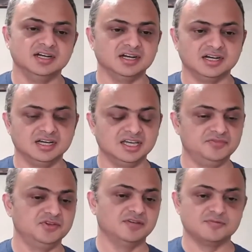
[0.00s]
Uh,
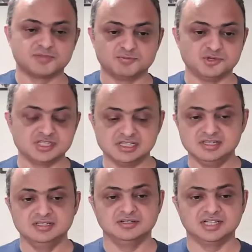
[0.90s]
if you have a
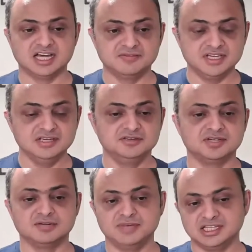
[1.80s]
proposal on Aave,
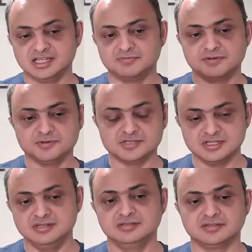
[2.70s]
you can make that
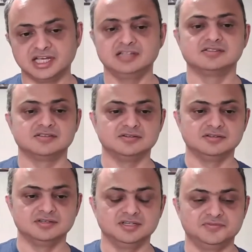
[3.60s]
proposal, right?
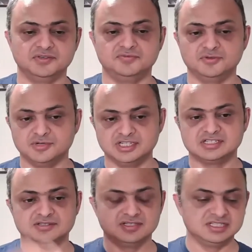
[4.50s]
So if, if you
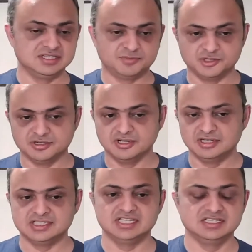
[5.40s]
want uh, the
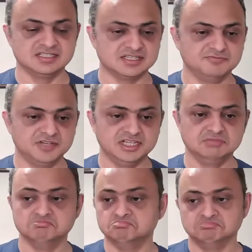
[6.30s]
protocol to change in some
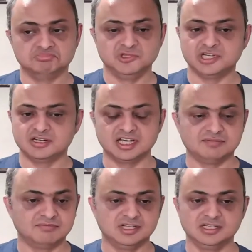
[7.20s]
way, you can
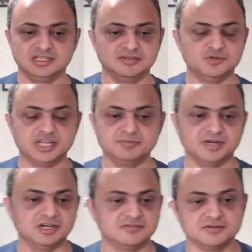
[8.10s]
get uh, voting
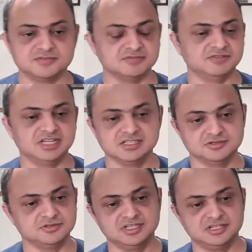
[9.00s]
power from someone else.
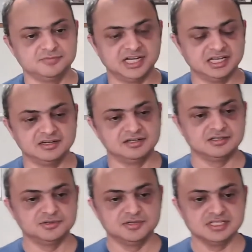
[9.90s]
You don't need to buy a lot
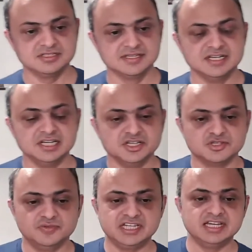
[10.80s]
of tokens.
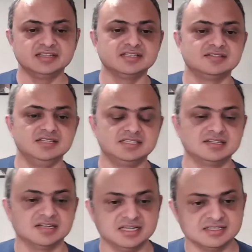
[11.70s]
So we take this
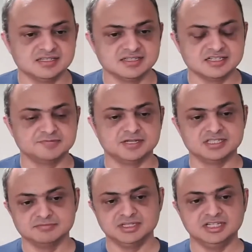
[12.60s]
decentralization
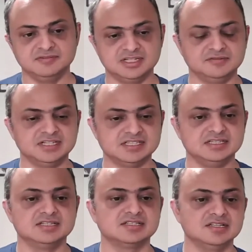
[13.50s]
responsibility very, very
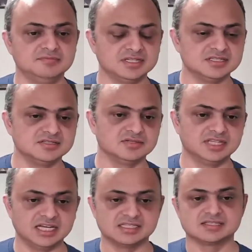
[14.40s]
seriously because you
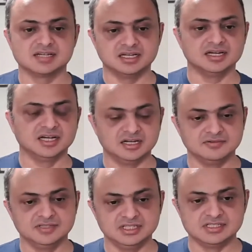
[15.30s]
know that's kind of
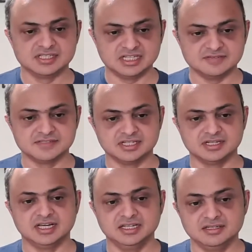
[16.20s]
how the incentives
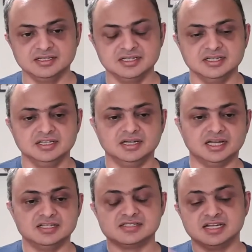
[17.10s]
get aligned
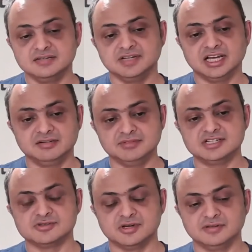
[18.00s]
and incentive
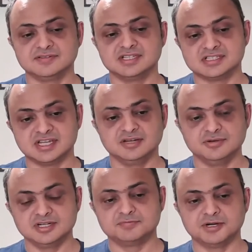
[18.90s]
alignment solves the
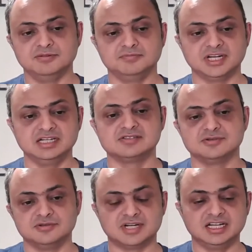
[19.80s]
stakeholder problem right
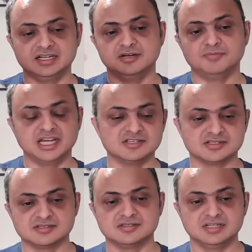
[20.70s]
so right now
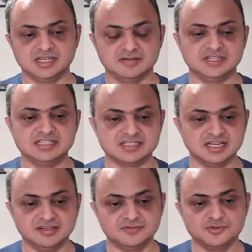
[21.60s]
banks have an
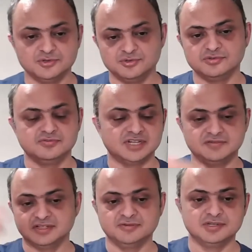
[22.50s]
incentive to do
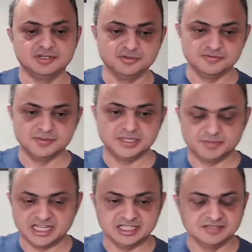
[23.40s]
whatever they want to do
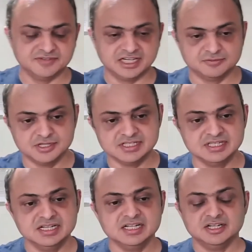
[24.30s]
behind the
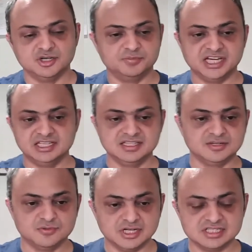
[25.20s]
firewall or behind
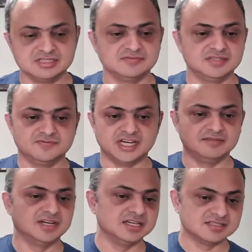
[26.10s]
their walls with
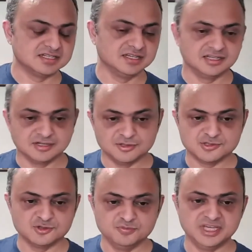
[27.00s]
five guys sitting in a
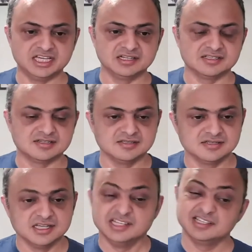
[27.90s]
closed room making
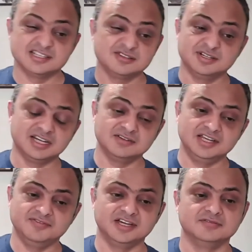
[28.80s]
decisions that's not how
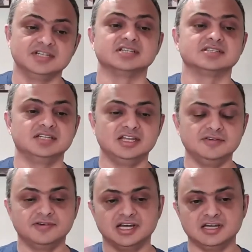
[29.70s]
defi works in
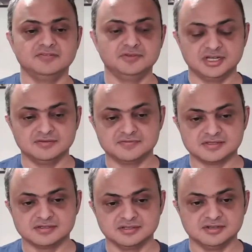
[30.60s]
defi if you have
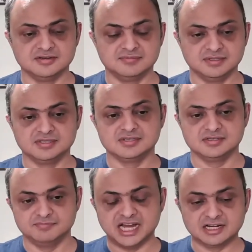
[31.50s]
you know
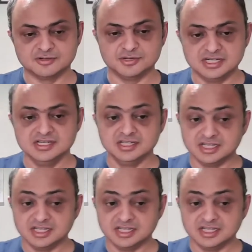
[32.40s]
bad code